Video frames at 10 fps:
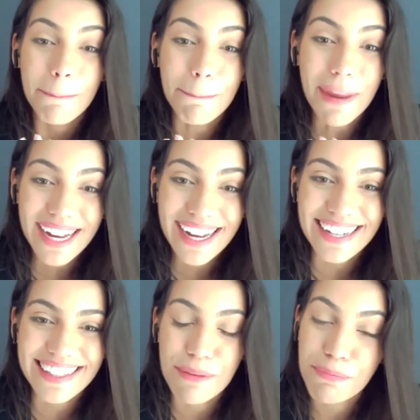
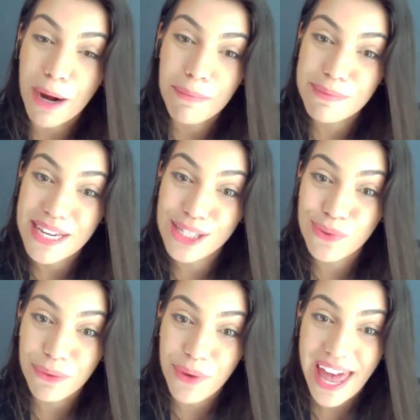But the problem is
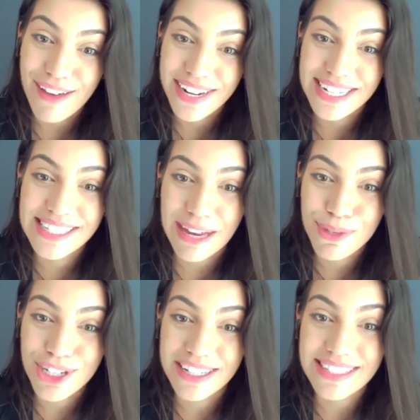when we have
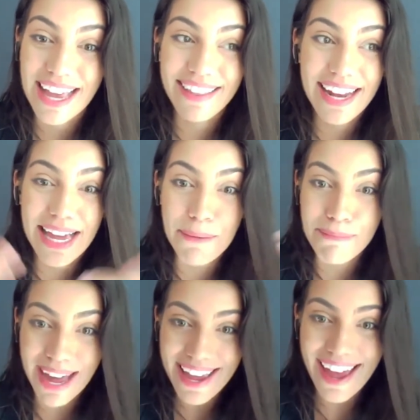exceptions. And then in
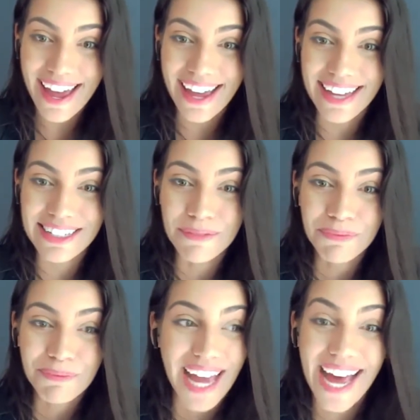my head,
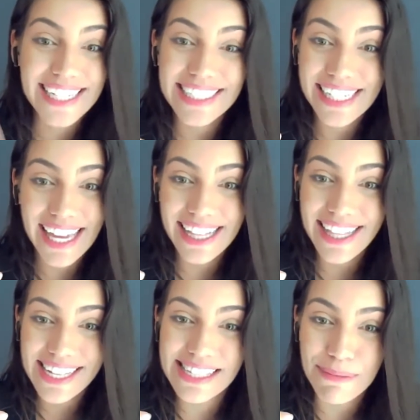I didn't get the
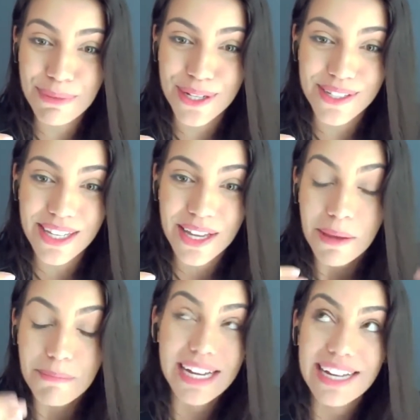exceptions
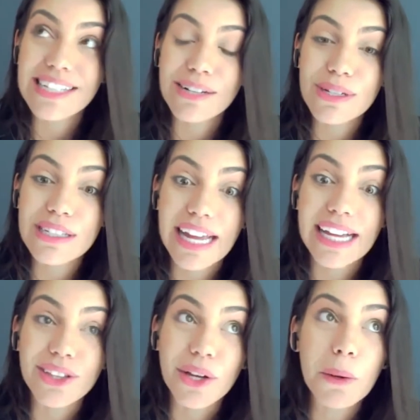because I was
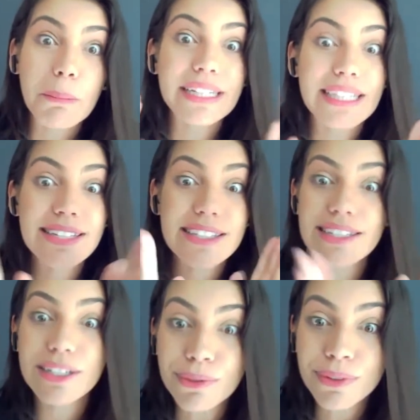like, no, but this is
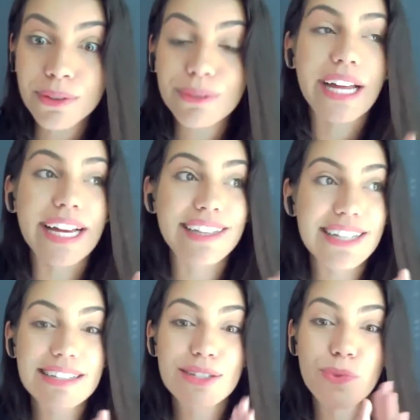the rule. Like
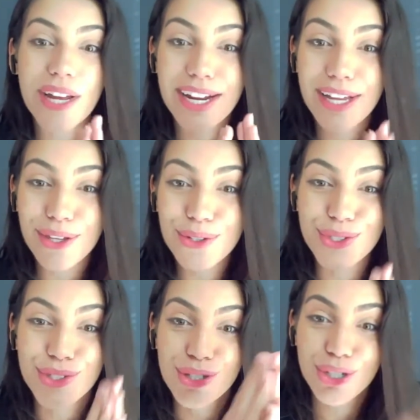this is when I
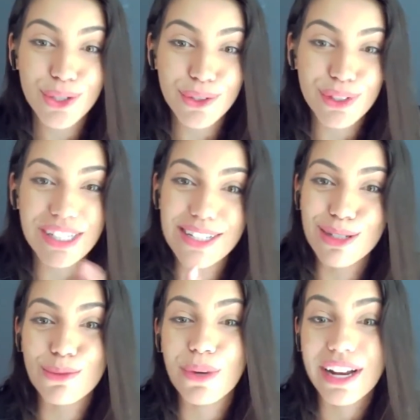use to, this
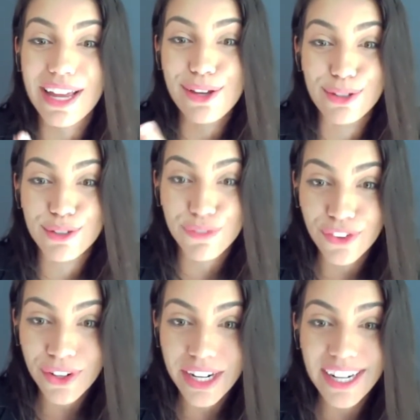is when I use
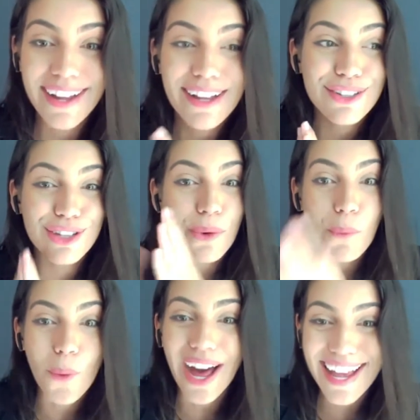for. So
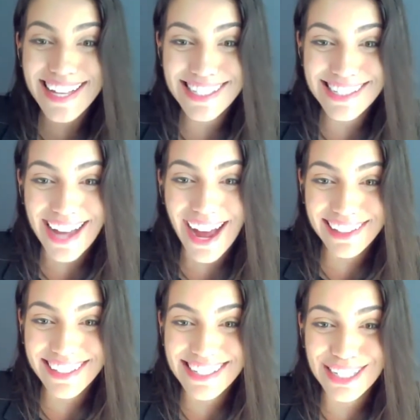why is this
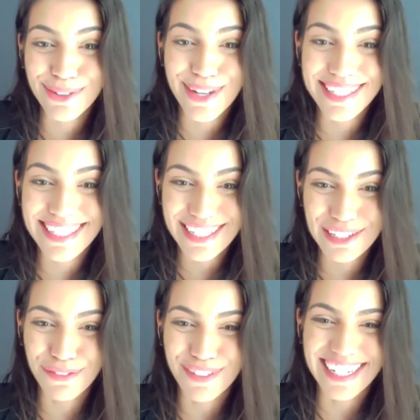other situation
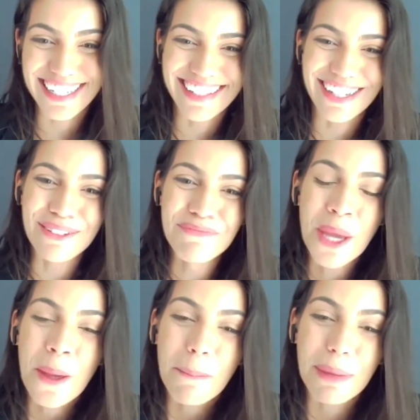different, you know?
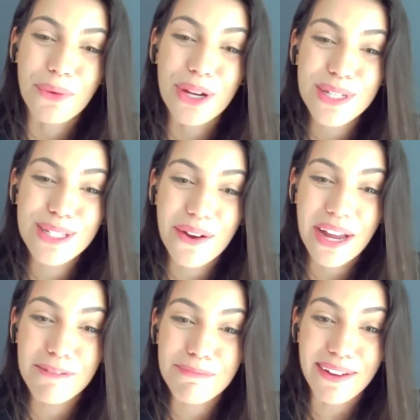But when we talk
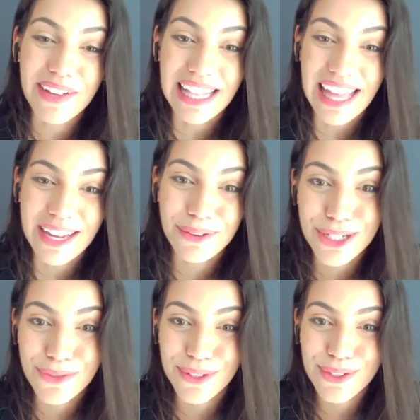about
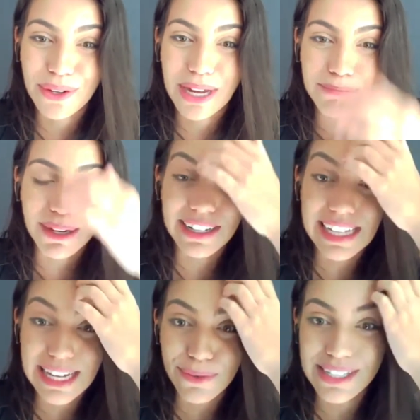language, when we talk about
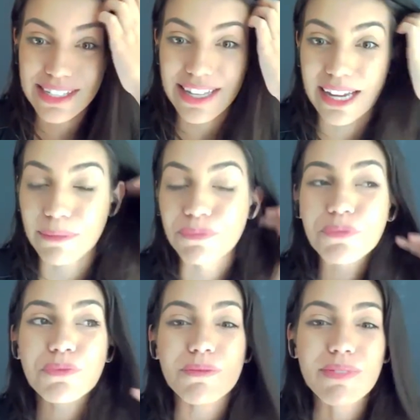linguistics,
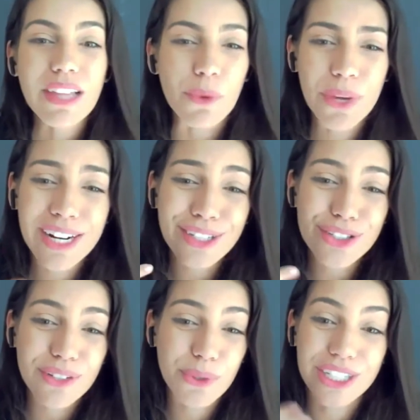we are
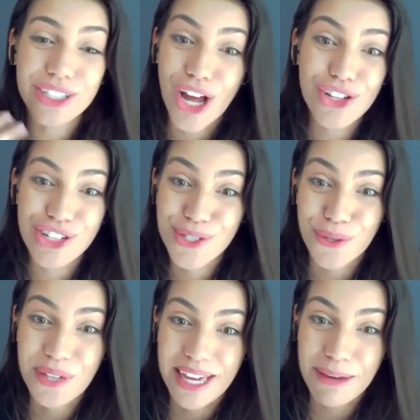not just
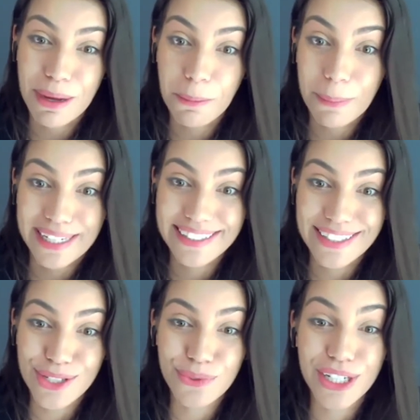talking about
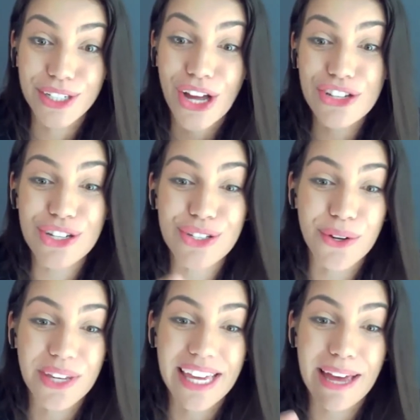patterns. We are not just
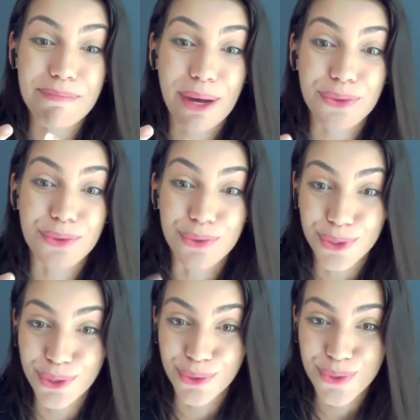talking about
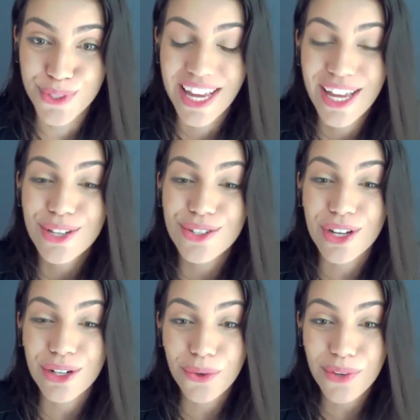rules.
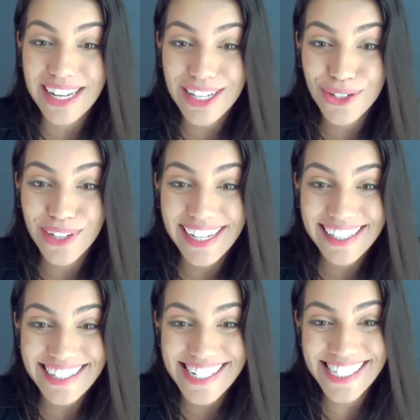So we need to
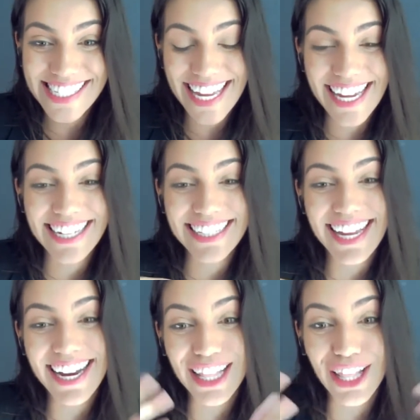understand
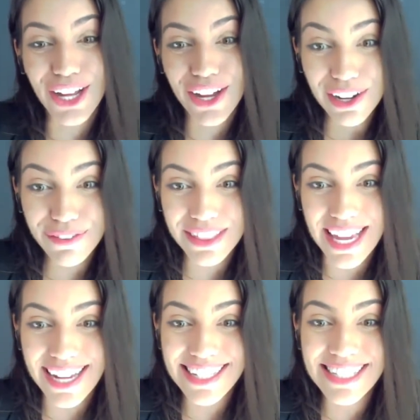that a lot of
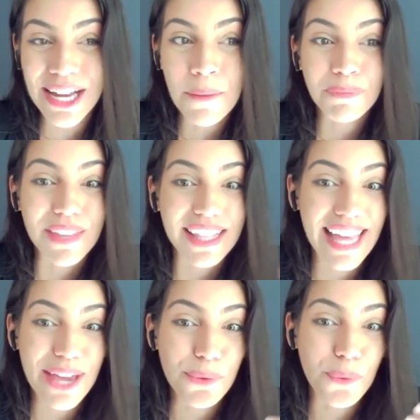things,
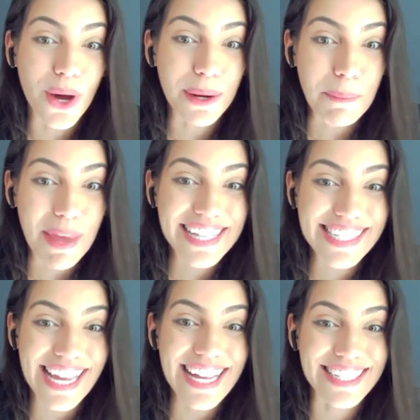they won't make
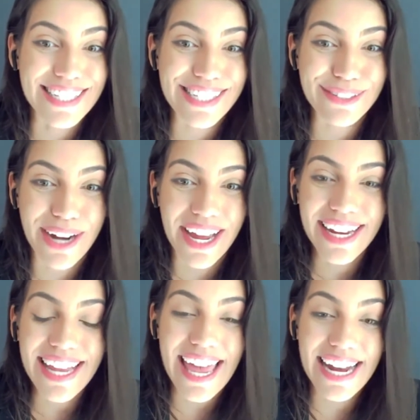sense, right?
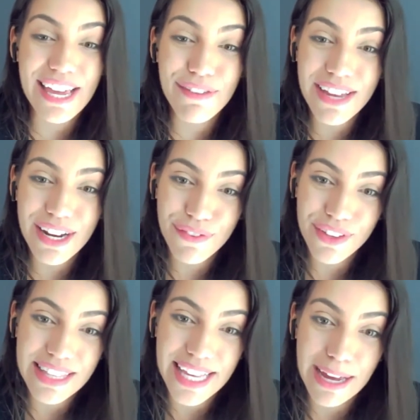And even if you
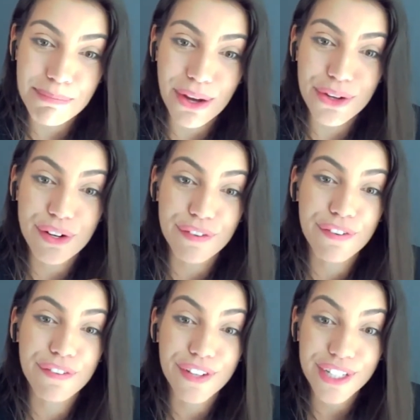think about your
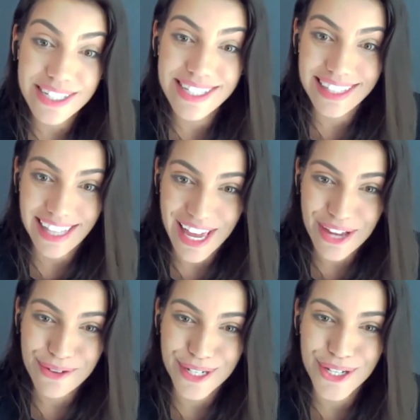first
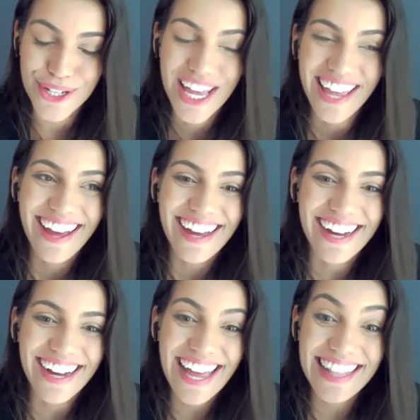language,
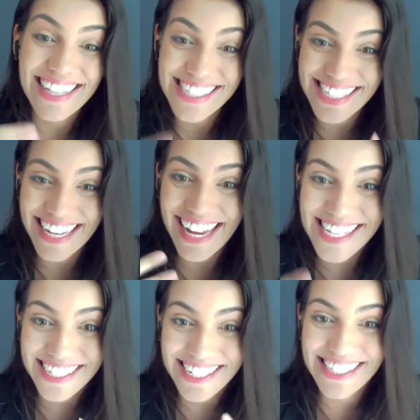and this is an
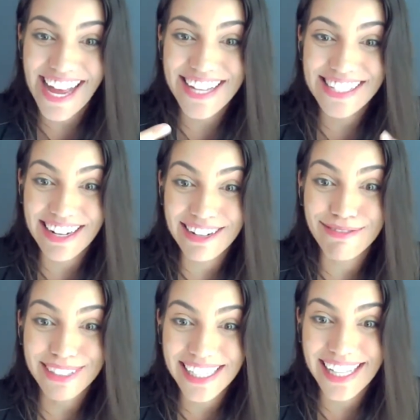exercise that I
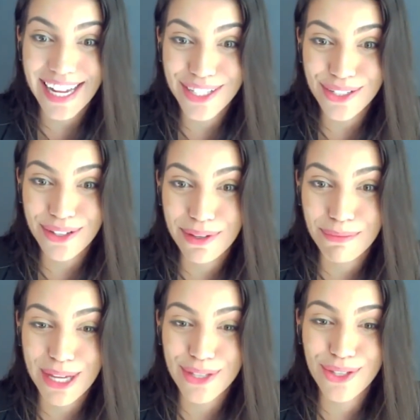really like doing with
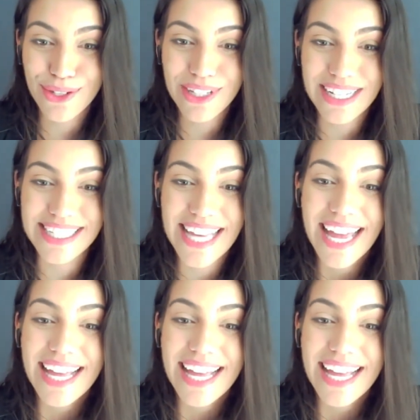my students.